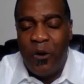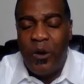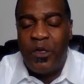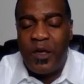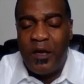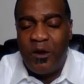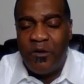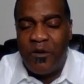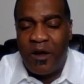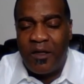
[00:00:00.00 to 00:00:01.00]
We thank
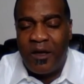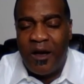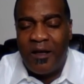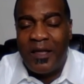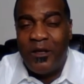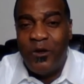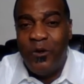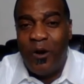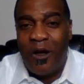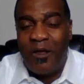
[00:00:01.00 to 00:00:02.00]
you, Father God, that
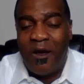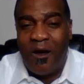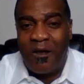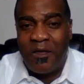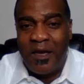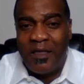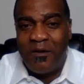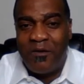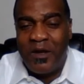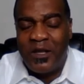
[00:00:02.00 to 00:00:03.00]
you are the author and
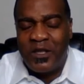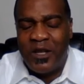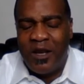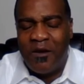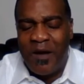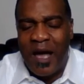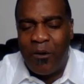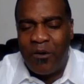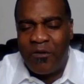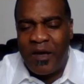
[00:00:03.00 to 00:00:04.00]
the finisher of
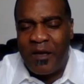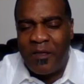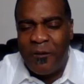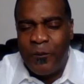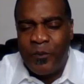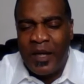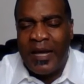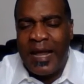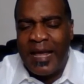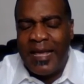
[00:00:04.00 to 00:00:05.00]
our faith,
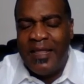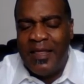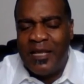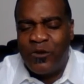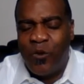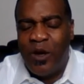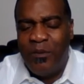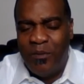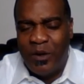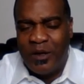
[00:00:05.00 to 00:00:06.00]
and that in this
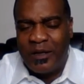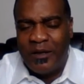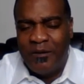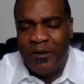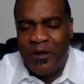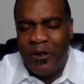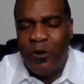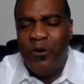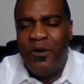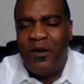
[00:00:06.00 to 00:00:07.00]
one book, you've